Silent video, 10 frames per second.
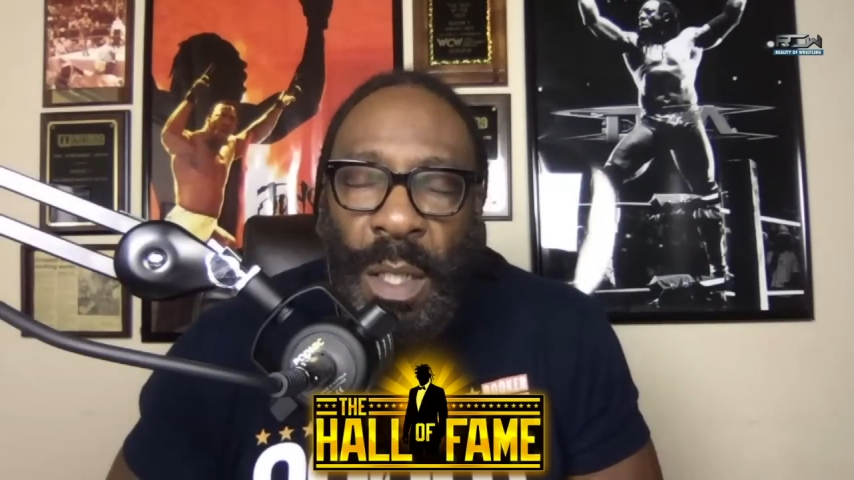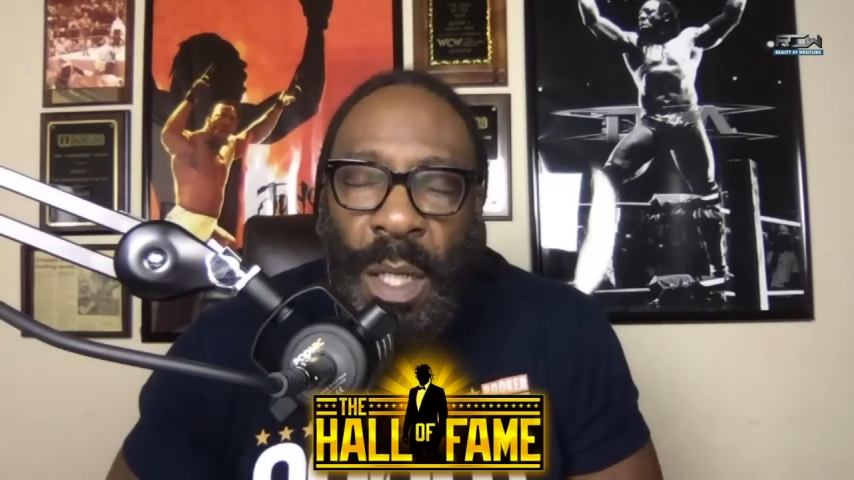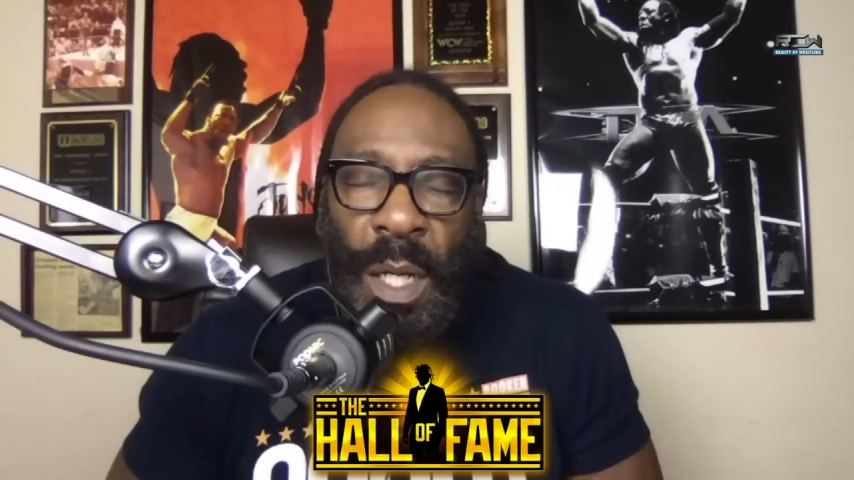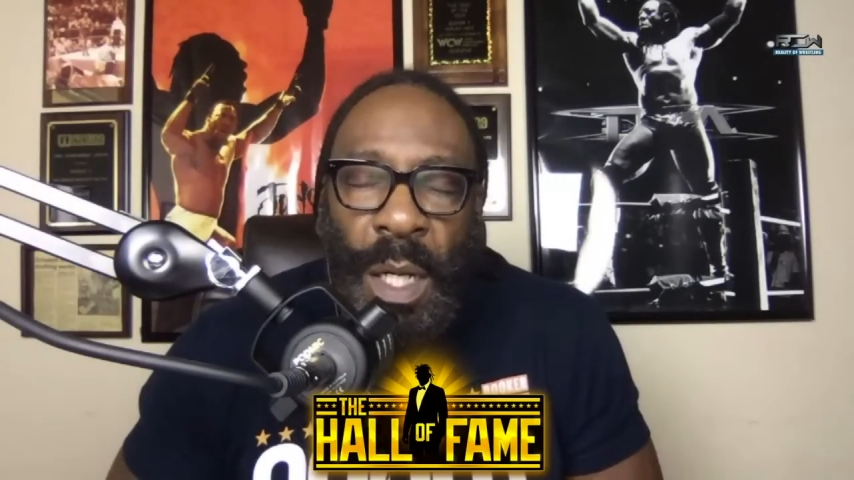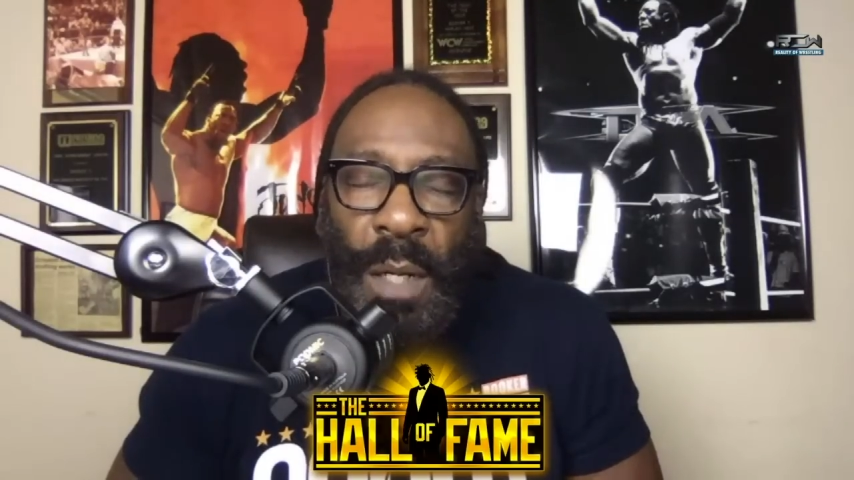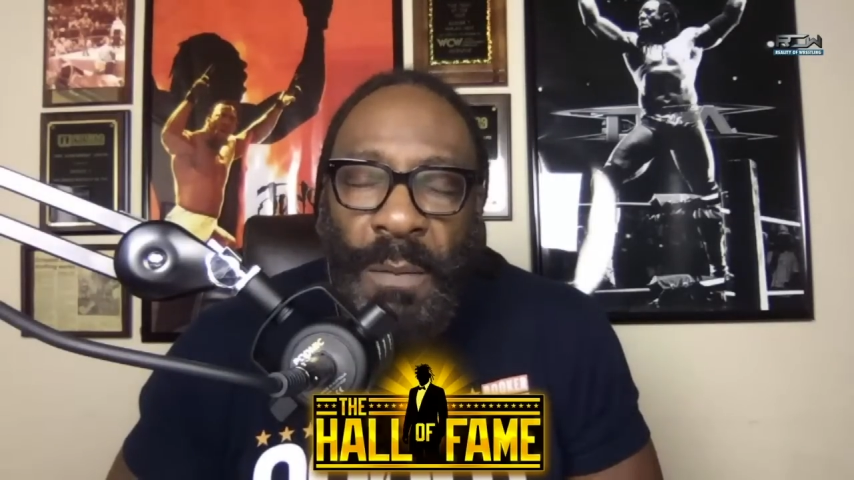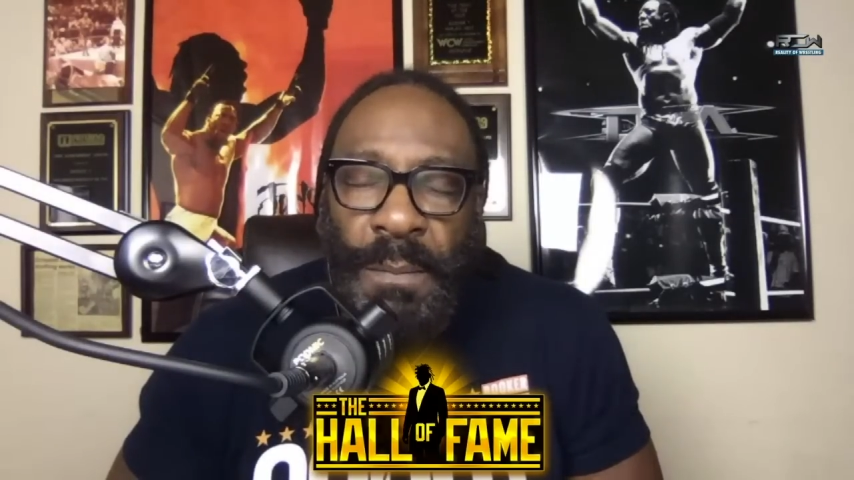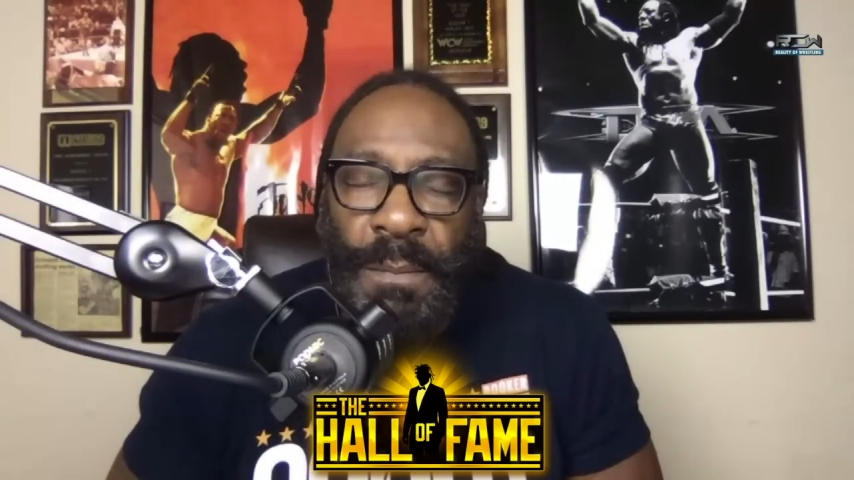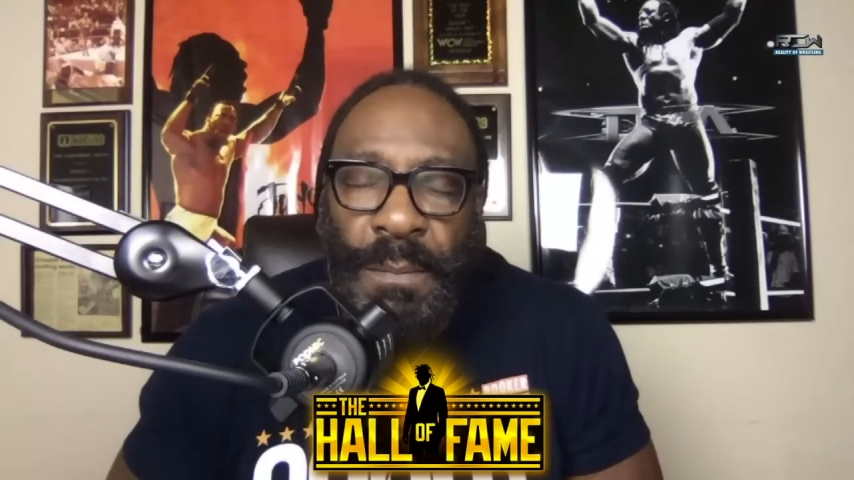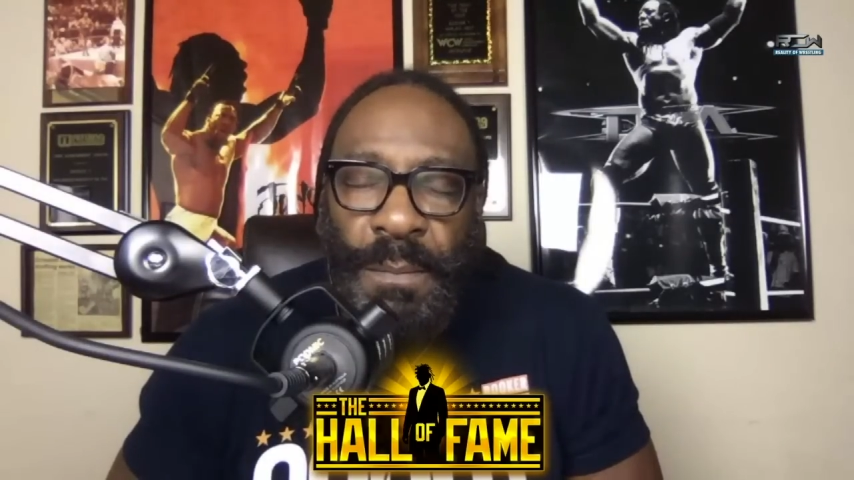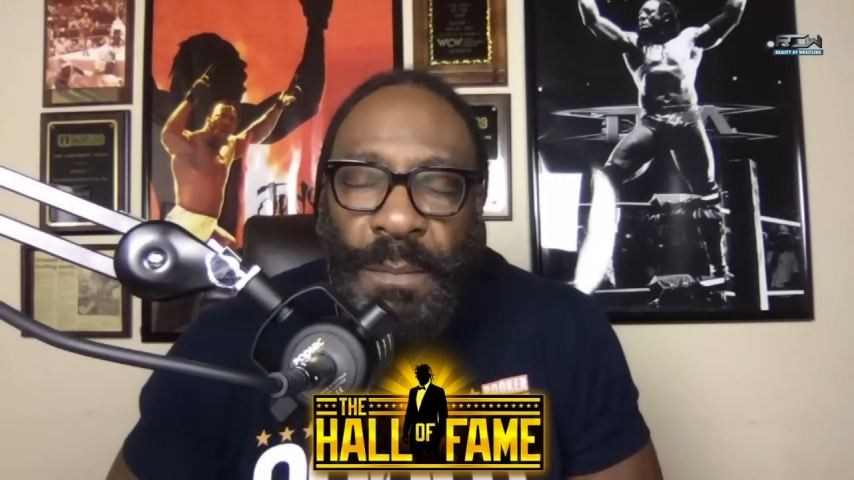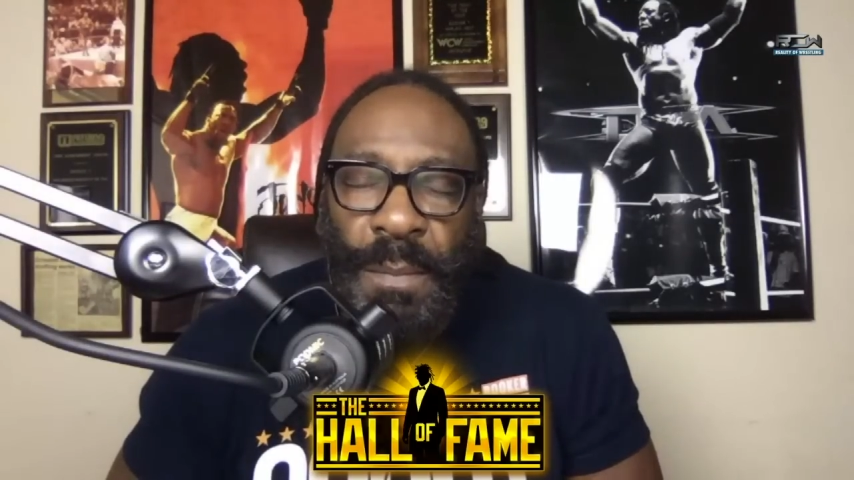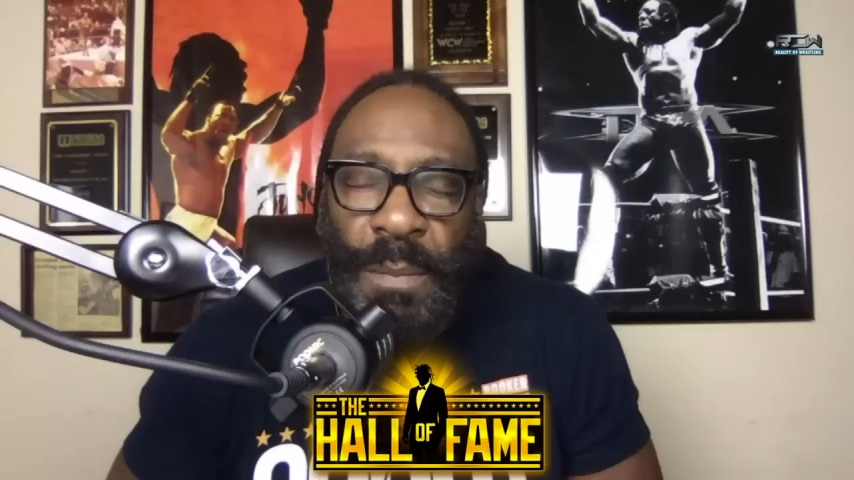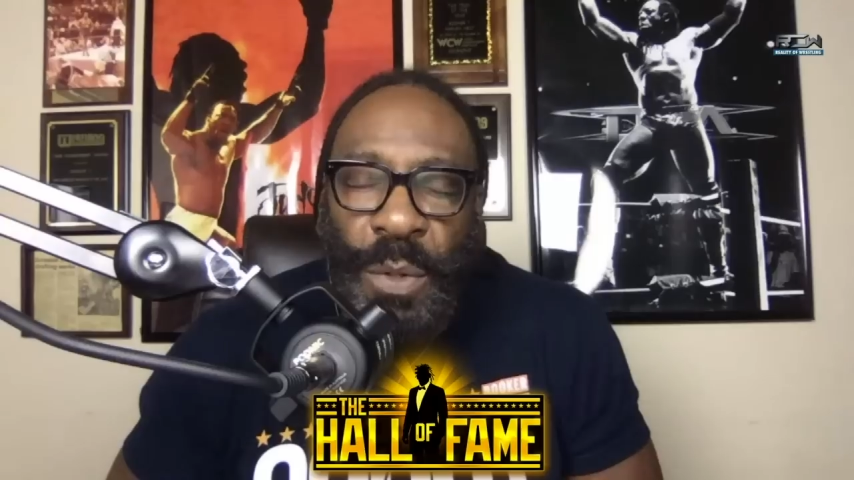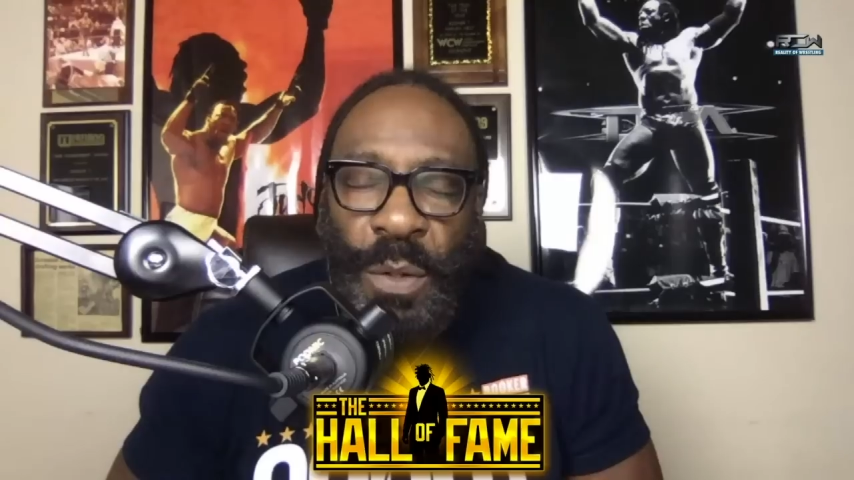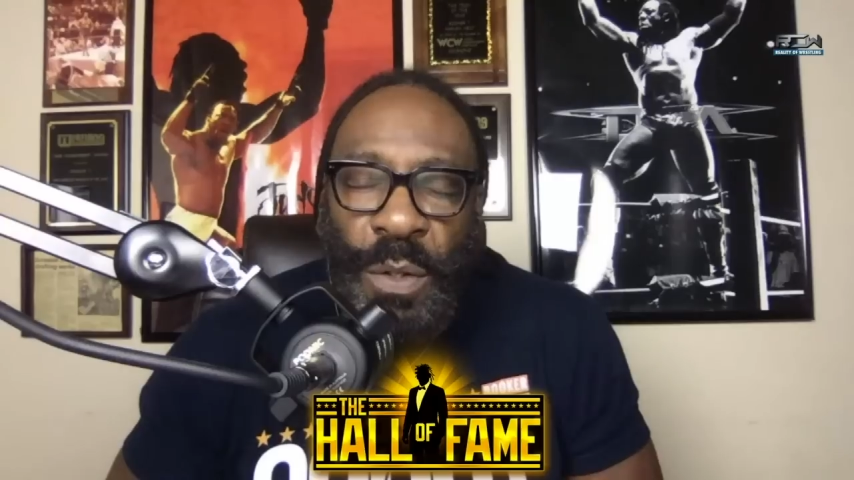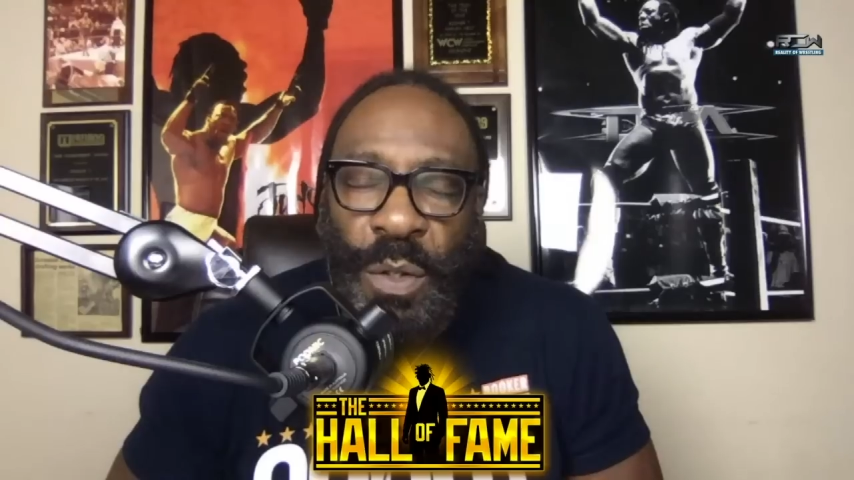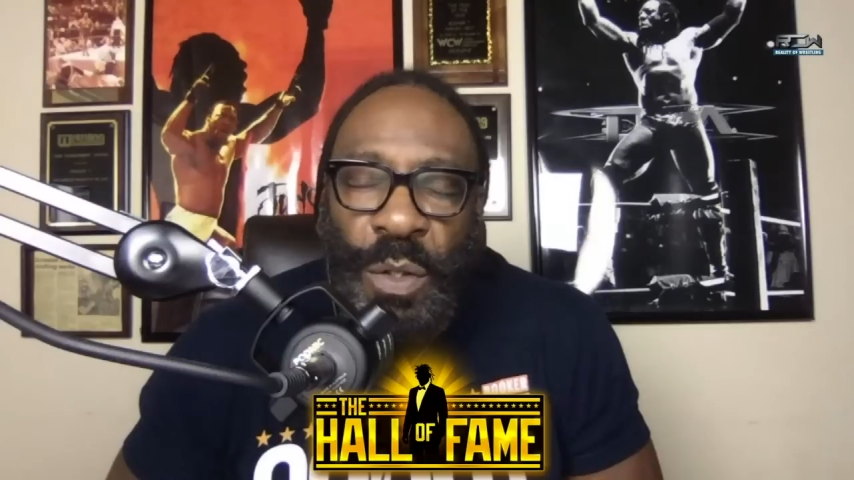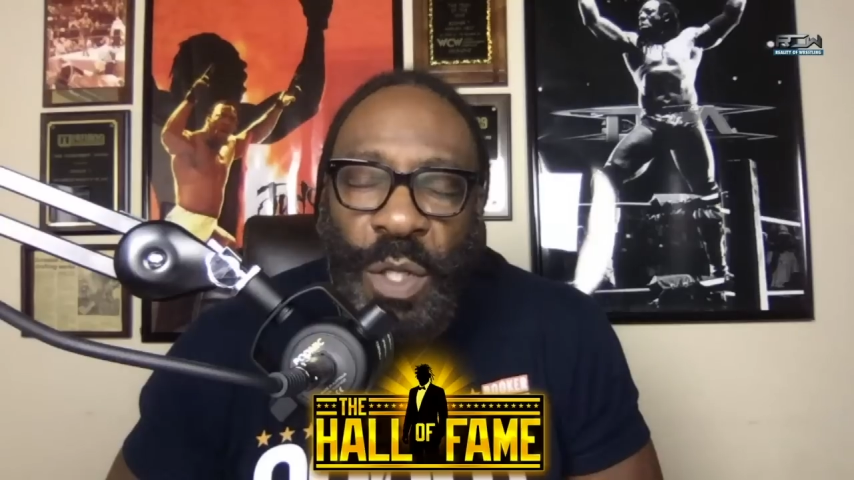Um, you,